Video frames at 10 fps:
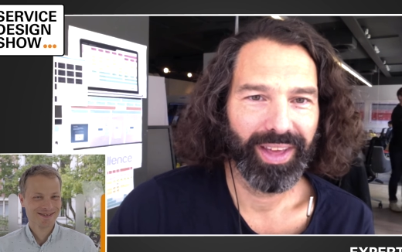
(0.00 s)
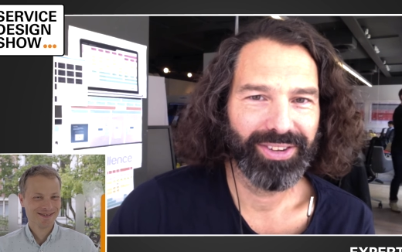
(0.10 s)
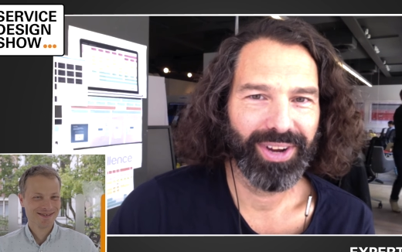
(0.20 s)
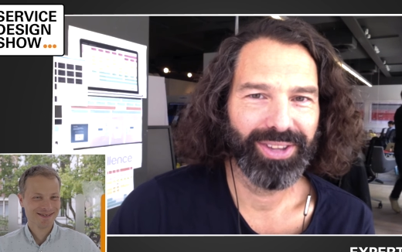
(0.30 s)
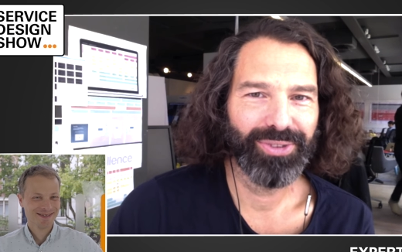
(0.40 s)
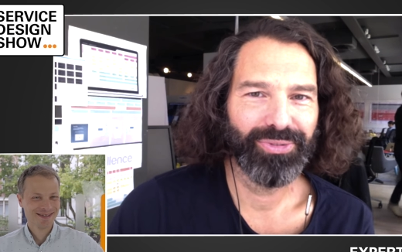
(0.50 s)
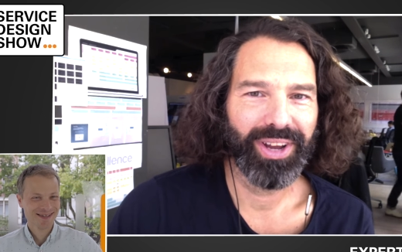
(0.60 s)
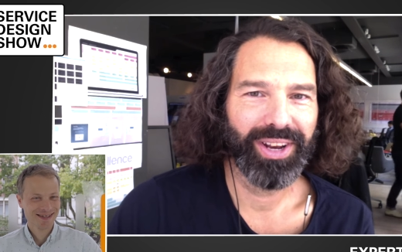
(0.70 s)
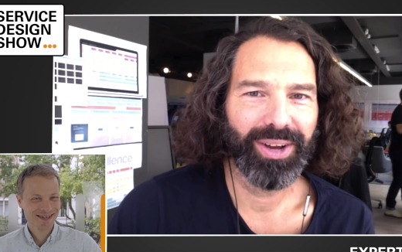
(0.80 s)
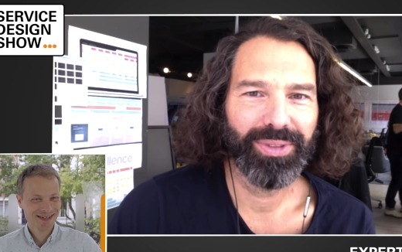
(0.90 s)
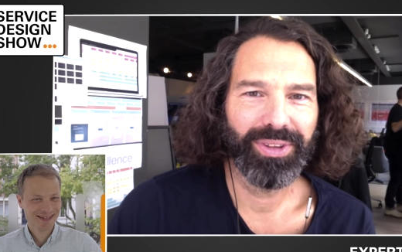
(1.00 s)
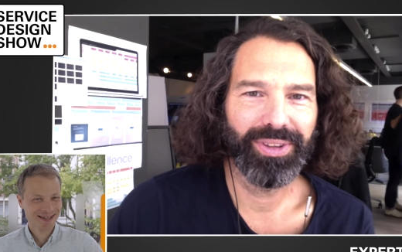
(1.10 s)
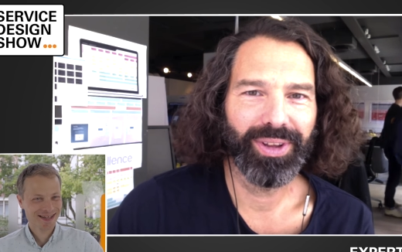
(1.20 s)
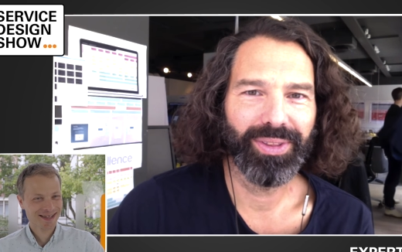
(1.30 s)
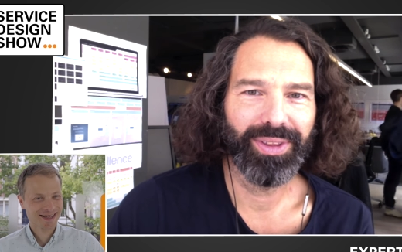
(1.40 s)
Speaker 1: and try to find out the,
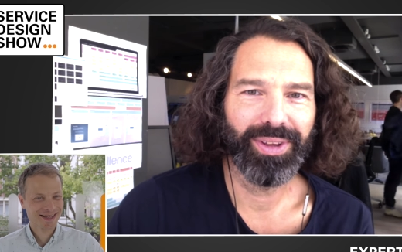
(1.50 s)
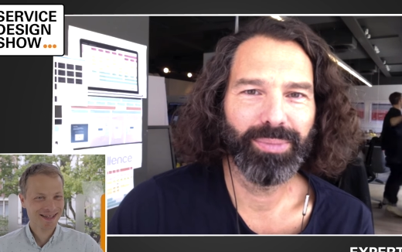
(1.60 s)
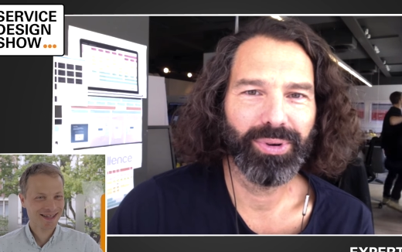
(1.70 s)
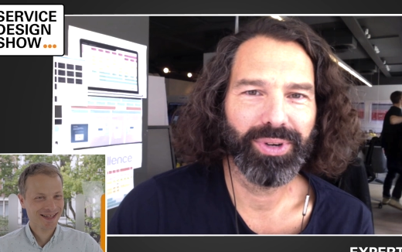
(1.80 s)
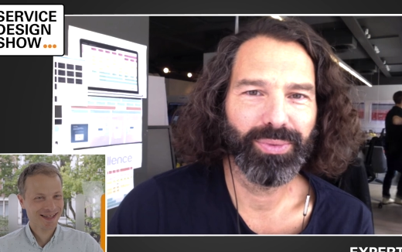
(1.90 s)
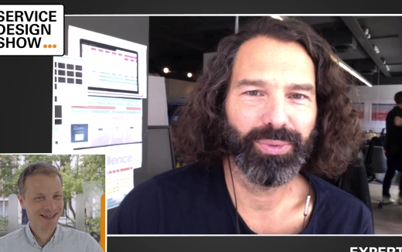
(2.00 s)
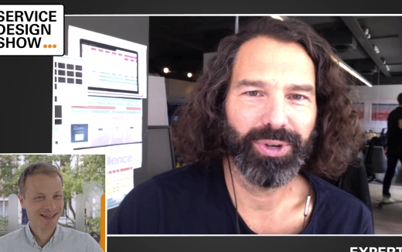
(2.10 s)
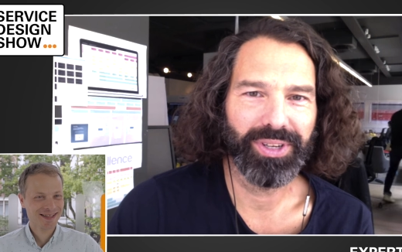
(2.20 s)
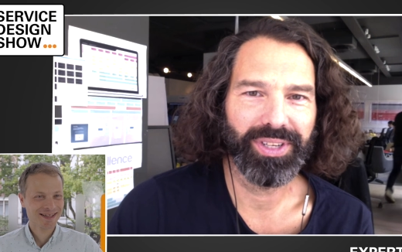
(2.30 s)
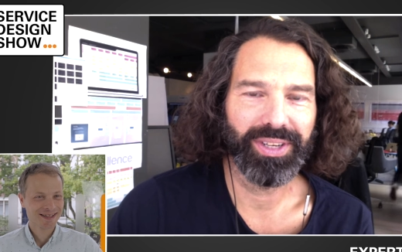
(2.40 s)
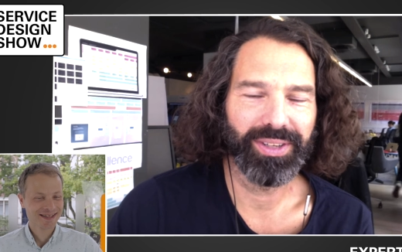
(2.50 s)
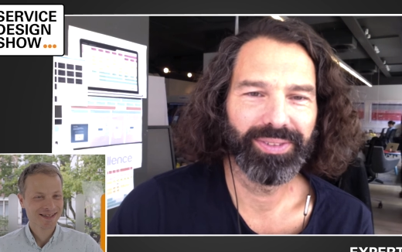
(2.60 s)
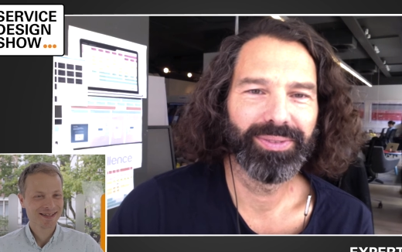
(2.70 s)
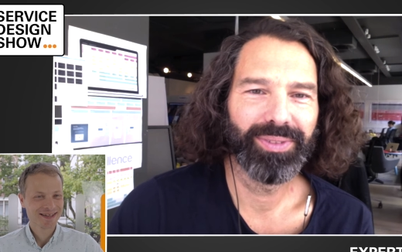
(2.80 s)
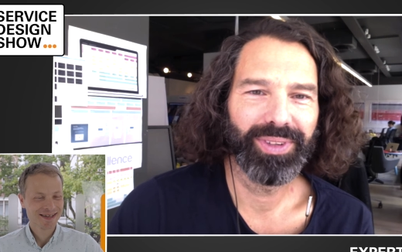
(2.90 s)
the, the important words and
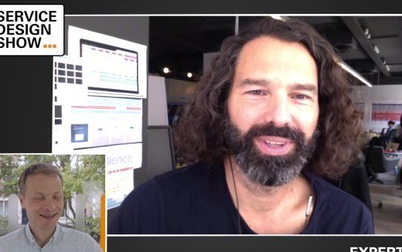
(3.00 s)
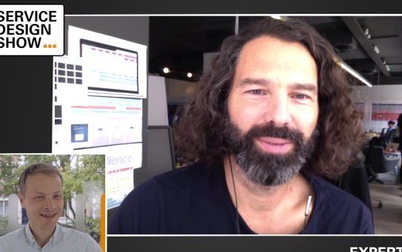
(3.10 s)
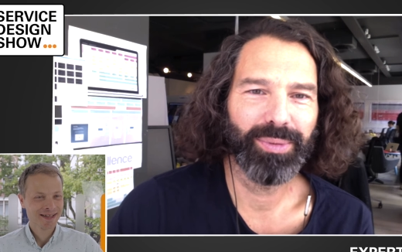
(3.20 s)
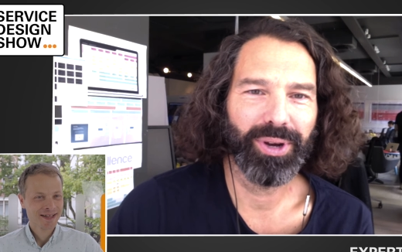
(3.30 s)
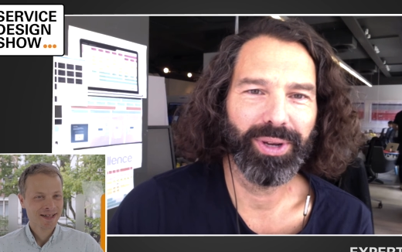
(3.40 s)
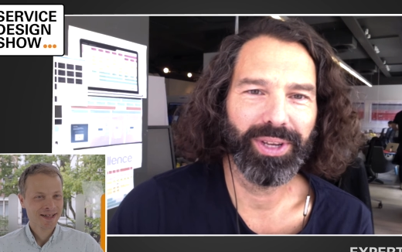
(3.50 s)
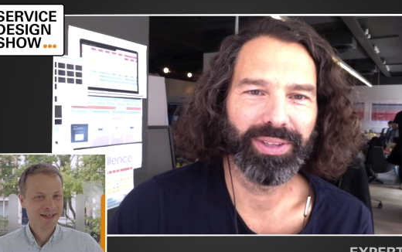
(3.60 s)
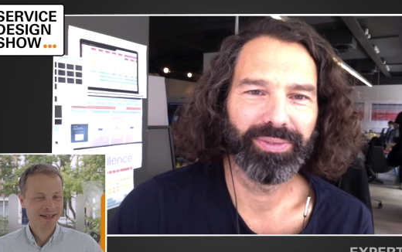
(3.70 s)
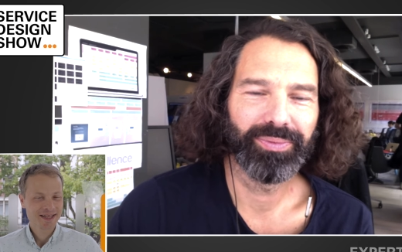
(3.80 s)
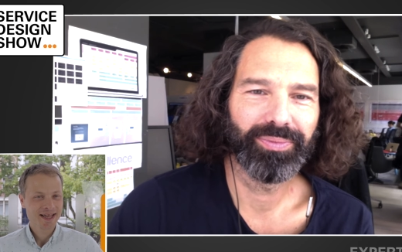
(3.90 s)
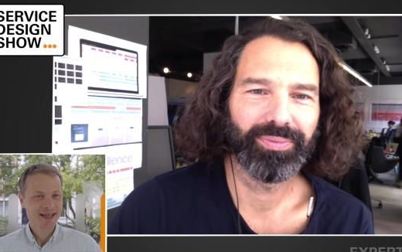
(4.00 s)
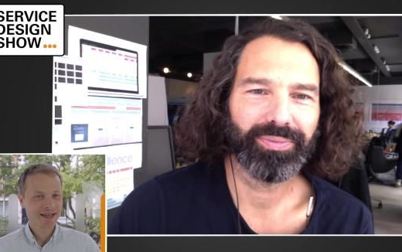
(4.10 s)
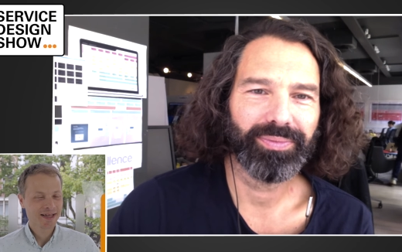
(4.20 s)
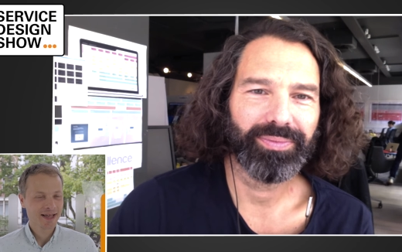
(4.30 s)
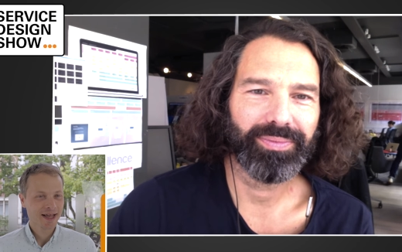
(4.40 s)
yeah. keep going.
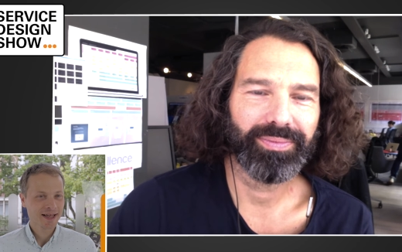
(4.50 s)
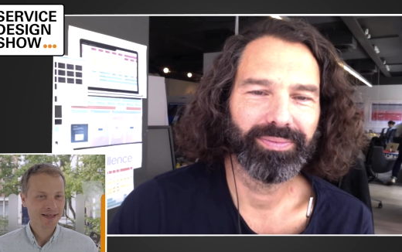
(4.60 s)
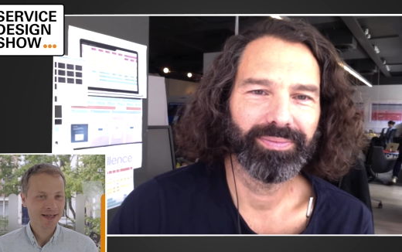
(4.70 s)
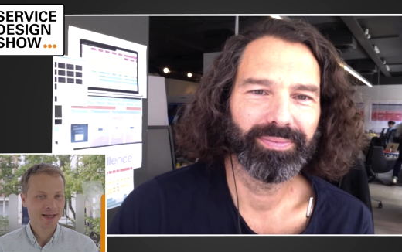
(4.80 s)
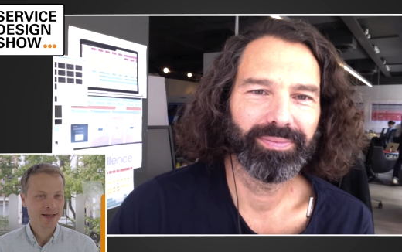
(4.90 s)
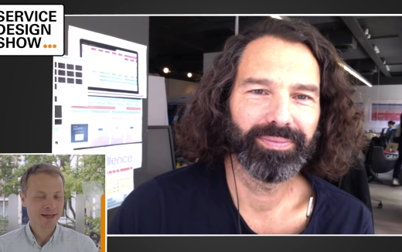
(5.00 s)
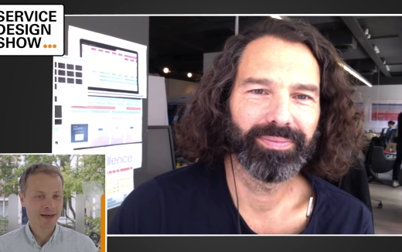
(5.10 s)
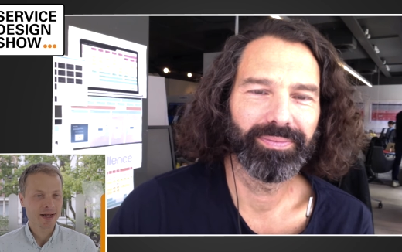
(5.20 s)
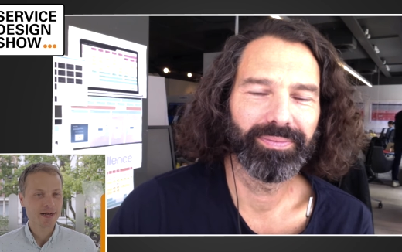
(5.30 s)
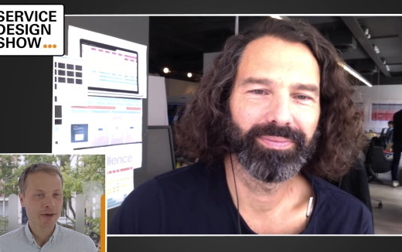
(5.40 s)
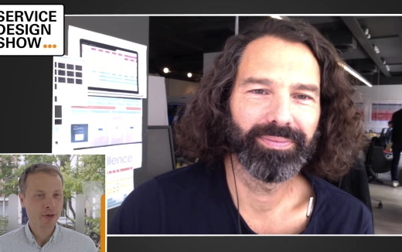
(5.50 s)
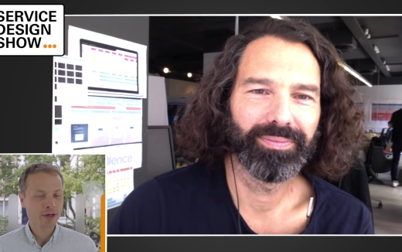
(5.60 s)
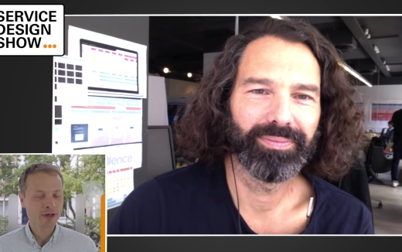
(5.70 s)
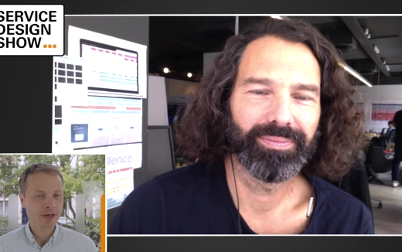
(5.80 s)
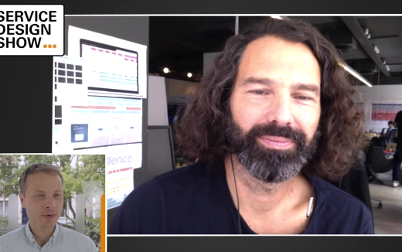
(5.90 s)
Speaker 2: Uh, and uh, now
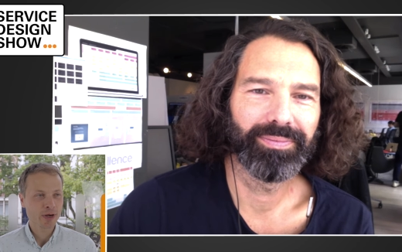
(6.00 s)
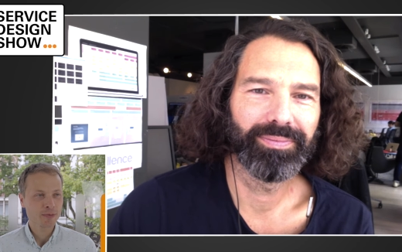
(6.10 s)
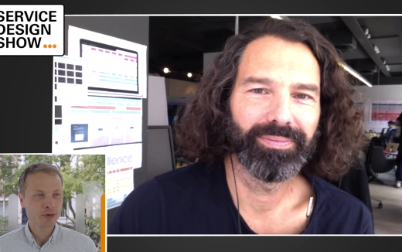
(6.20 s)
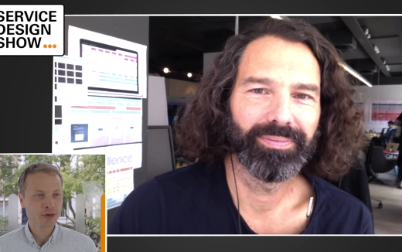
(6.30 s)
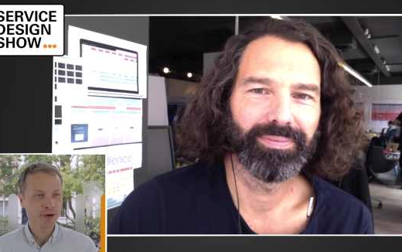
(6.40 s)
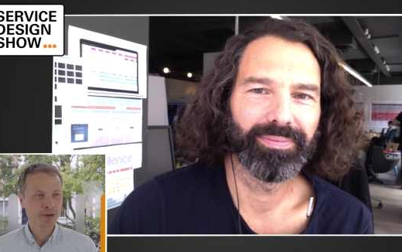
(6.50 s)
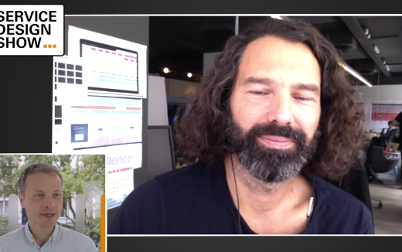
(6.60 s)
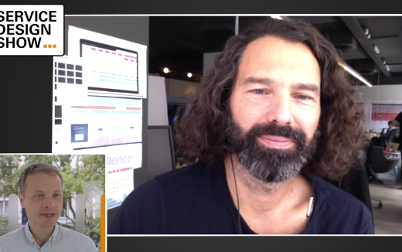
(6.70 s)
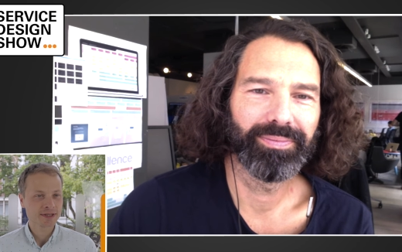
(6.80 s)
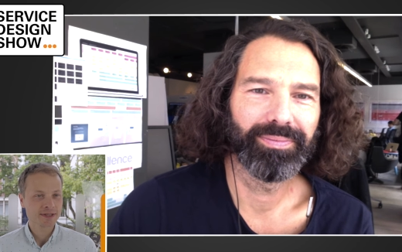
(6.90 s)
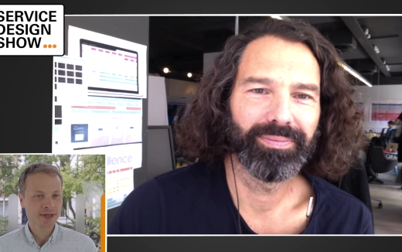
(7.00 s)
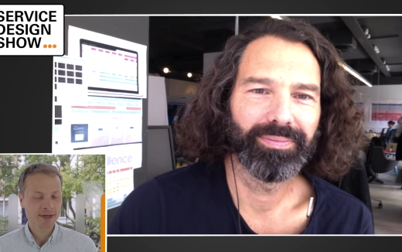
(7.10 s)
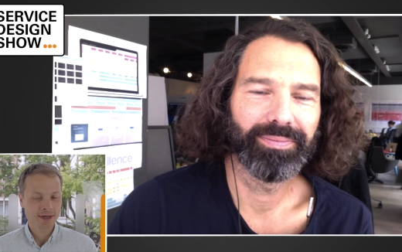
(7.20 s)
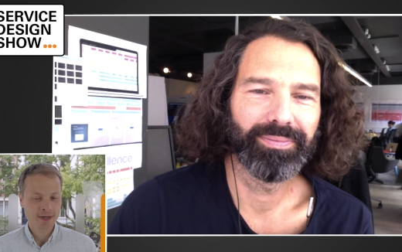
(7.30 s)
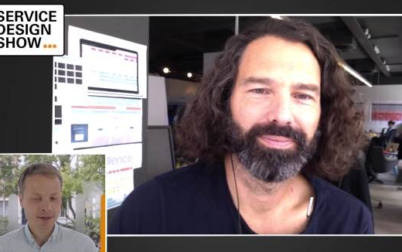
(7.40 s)
I'm, now I'm curious
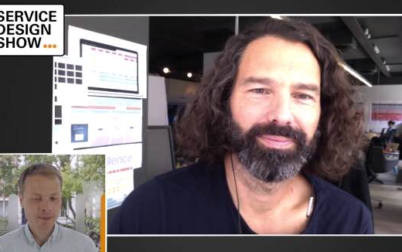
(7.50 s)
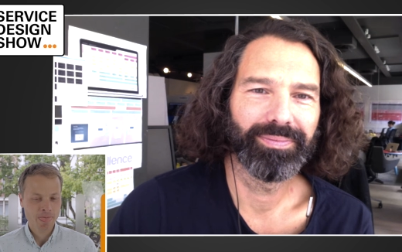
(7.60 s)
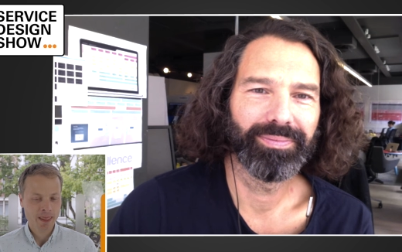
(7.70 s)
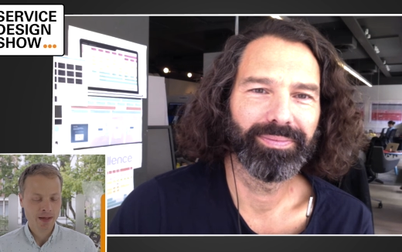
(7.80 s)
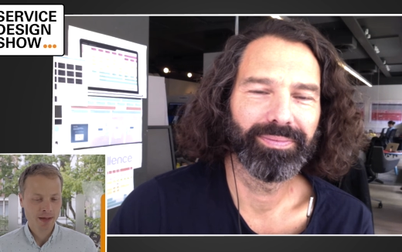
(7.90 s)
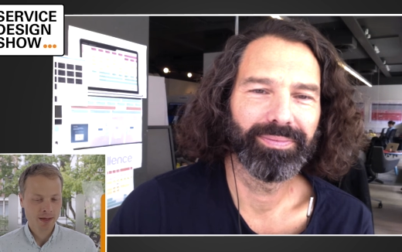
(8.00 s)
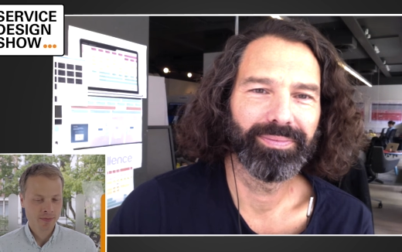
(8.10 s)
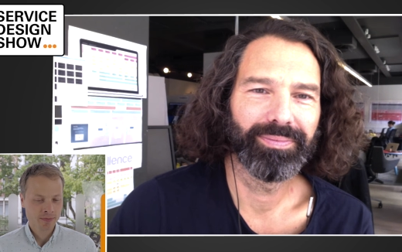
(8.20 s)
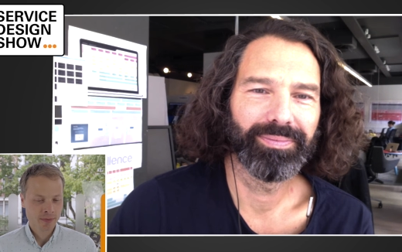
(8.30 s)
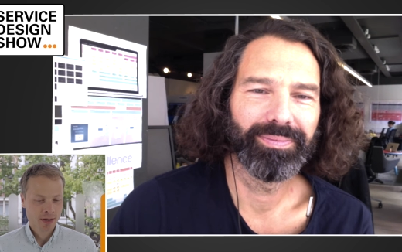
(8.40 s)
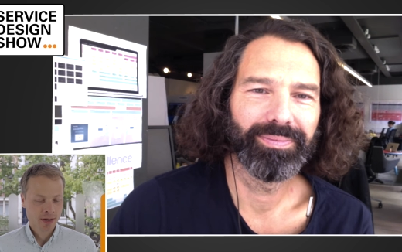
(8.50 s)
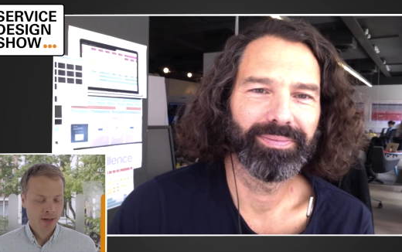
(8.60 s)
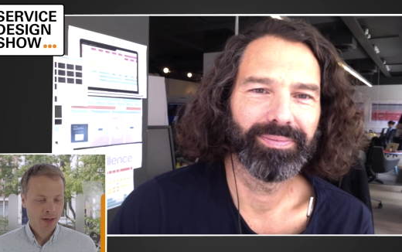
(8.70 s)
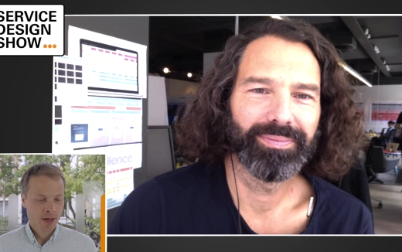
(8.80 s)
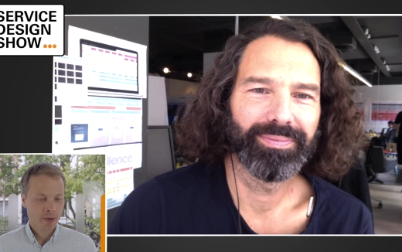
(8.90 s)
um, um,
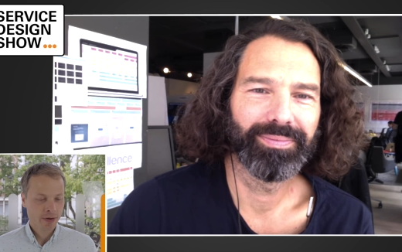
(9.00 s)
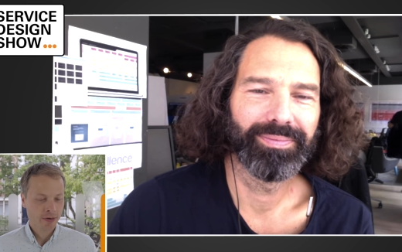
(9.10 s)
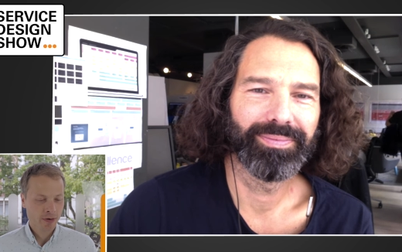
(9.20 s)
about